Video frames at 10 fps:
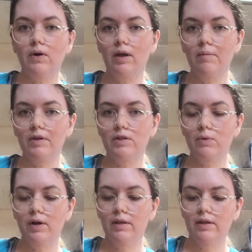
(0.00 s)
in
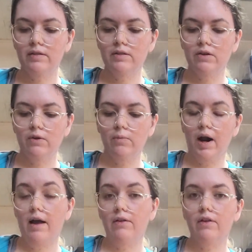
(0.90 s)
between these two, but
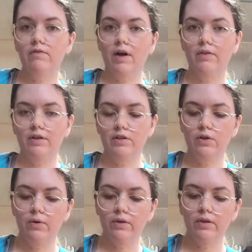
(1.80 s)
I only found the
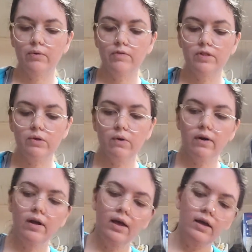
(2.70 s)
2 at the thrift
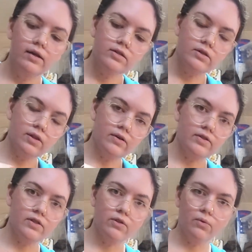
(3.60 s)
store, so there's
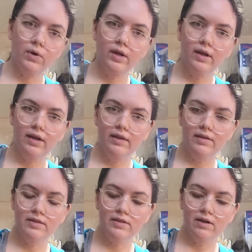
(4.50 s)
3 in
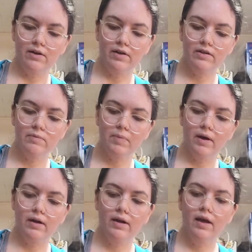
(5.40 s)
this series.
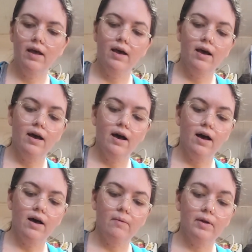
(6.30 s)
But
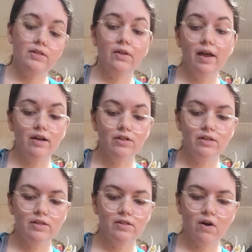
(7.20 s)
until I actually
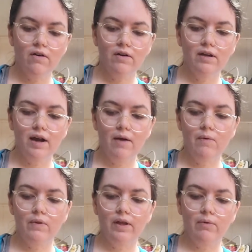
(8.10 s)
start on it, I
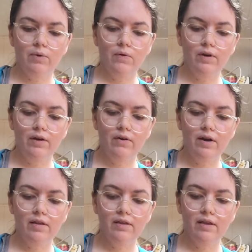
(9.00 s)
won't like ruin it or
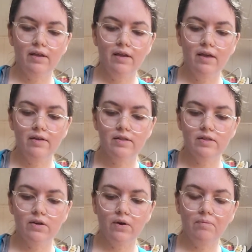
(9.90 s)
anything.
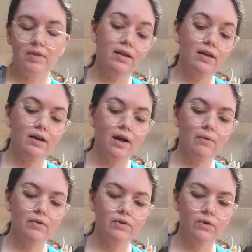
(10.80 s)
So I'm thinking I
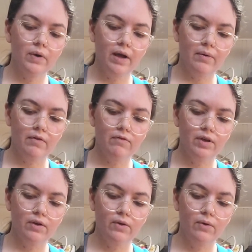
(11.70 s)
will do a
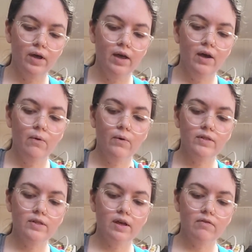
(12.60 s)
review
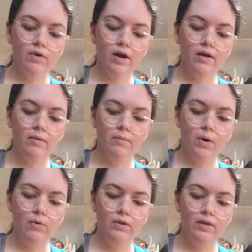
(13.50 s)
once I've read
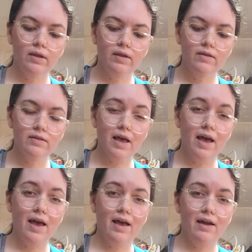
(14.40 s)
both of these,
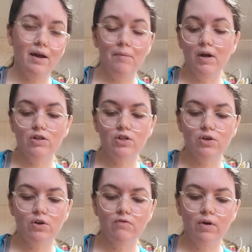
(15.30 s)
and I'm not
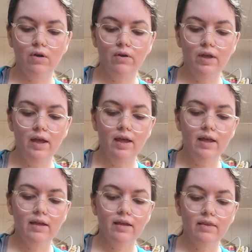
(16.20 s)
sure if I'll...
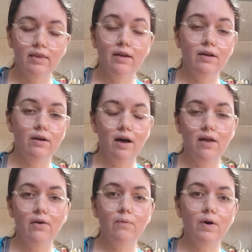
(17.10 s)
The
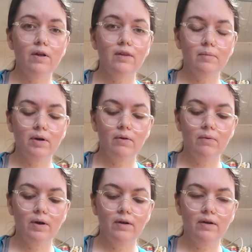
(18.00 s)
other one, the middle
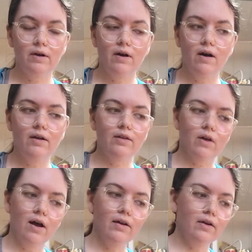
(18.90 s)
one,
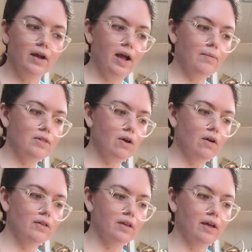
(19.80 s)
online on Amazon
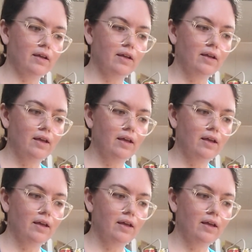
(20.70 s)
is like